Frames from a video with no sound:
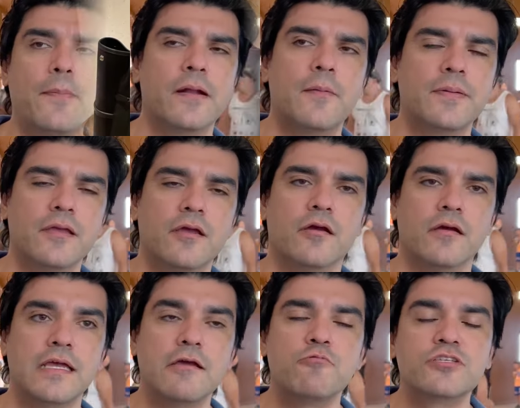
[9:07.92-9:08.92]
it up here.
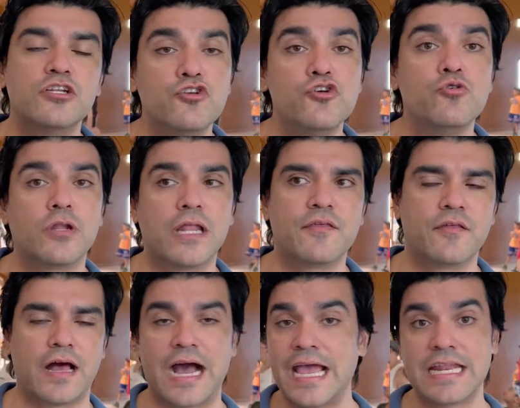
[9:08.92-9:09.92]
It was a new leather
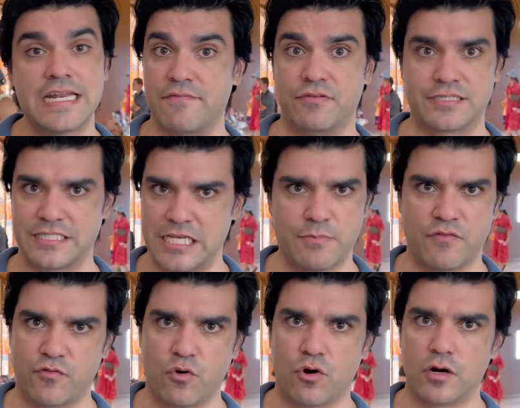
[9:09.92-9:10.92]
I had never seen
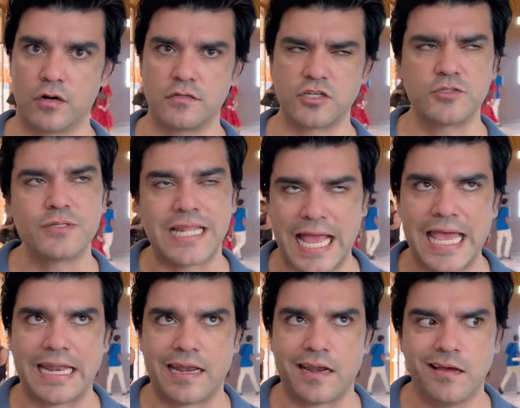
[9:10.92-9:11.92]
before. It starts with an
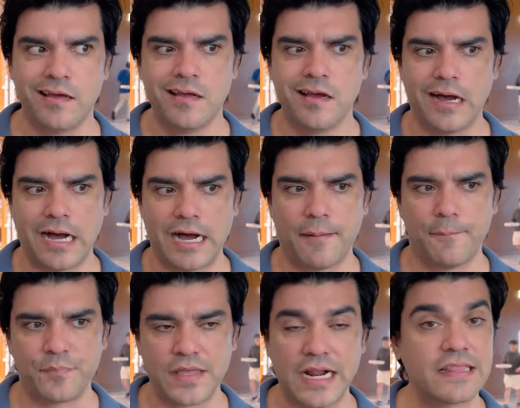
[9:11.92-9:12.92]
N.
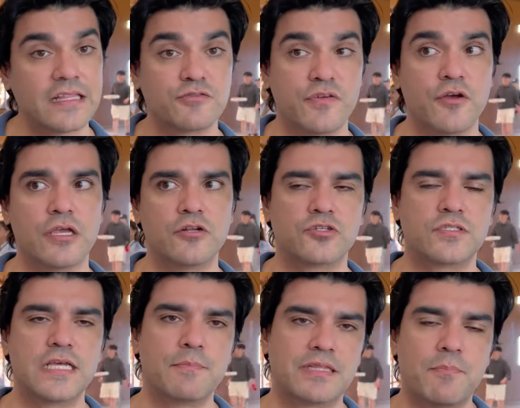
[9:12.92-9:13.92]
And I thought it was very
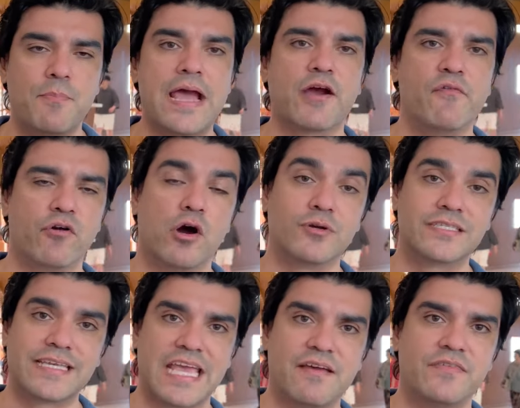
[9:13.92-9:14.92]
interesting, but the bag overall was
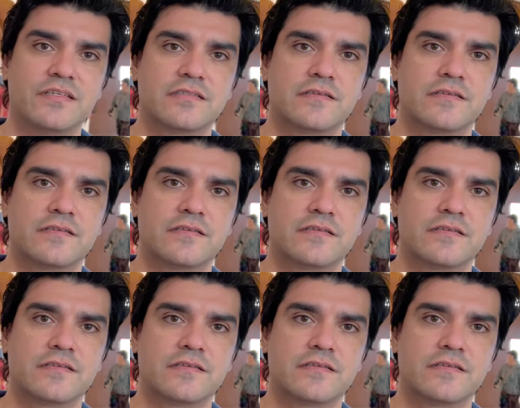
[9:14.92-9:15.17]
canvas.